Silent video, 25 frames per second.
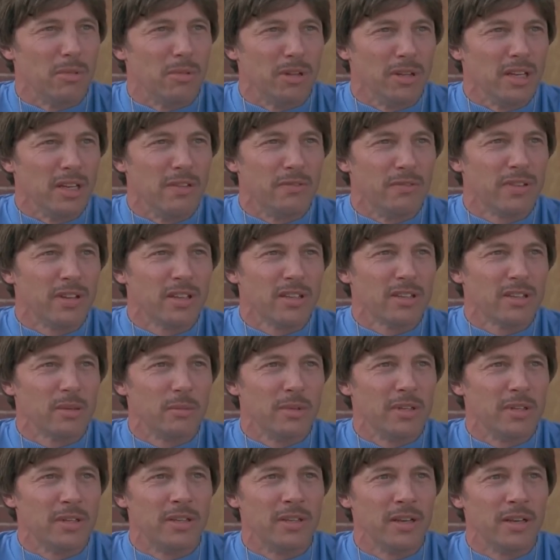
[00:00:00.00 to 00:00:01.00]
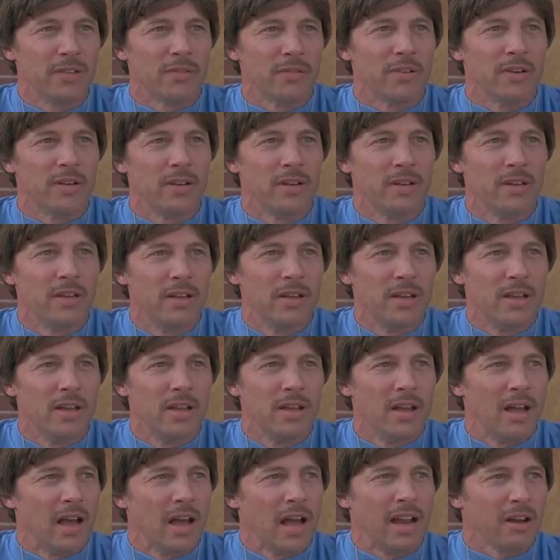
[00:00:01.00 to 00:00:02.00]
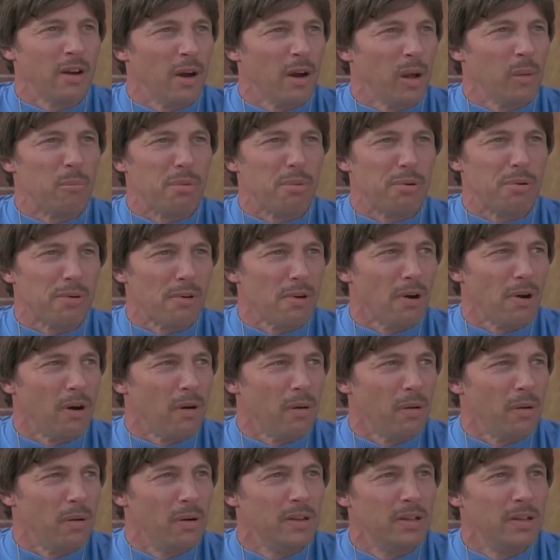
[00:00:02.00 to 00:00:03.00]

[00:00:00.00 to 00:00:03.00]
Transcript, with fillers: believed things had have been different. I'd have gone pro.